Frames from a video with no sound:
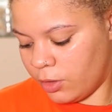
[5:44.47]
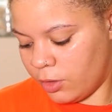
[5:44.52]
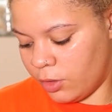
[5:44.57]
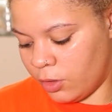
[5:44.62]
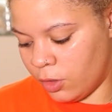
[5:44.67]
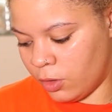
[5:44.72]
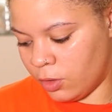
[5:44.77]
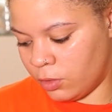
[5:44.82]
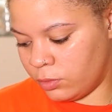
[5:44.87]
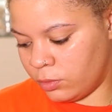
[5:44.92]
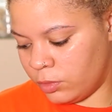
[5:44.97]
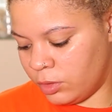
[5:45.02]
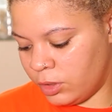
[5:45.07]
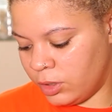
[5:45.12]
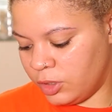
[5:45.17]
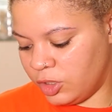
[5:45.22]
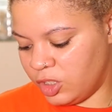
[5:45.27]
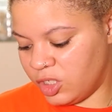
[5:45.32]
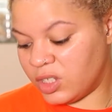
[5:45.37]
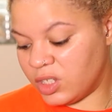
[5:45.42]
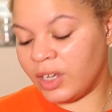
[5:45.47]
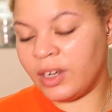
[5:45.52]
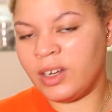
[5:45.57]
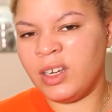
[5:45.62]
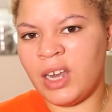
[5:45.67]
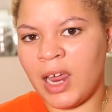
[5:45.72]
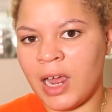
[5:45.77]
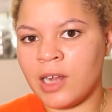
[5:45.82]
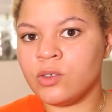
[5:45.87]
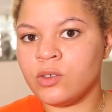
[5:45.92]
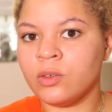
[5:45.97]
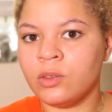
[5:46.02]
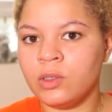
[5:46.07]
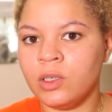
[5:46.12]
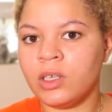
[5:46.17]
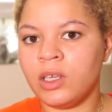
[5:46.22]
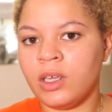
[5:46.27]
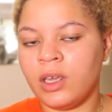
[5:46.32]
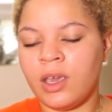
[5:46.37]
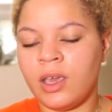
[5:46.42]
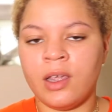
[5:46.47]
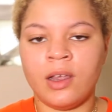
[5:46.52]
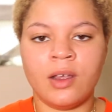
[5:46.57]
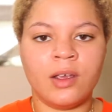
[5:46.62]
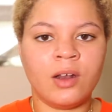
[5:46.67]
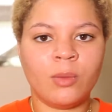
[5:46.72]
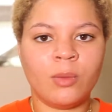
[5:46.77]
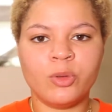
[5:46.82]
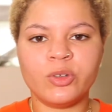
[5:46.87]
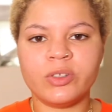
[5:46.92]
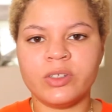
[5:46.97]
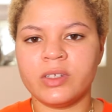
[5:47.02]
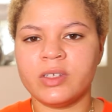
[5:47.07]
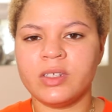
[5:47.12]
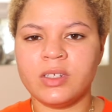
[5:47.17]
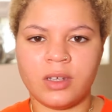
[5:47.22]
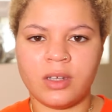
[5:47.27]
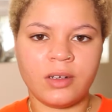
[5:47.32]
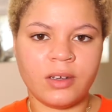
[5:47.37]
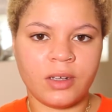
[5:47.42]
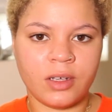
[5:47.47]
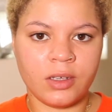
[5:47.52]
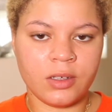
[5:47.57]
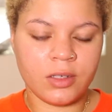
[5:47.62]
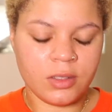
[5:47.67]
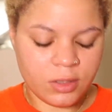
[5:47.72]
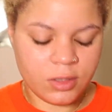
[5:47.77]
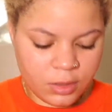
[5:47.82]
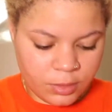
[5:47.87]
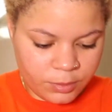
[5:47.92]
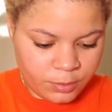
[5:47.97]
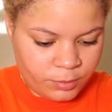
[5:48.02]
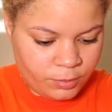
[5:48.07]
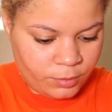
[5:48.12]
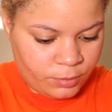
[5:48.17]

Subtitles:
You know, just like natural looking hair. It almost looks sun-kissed.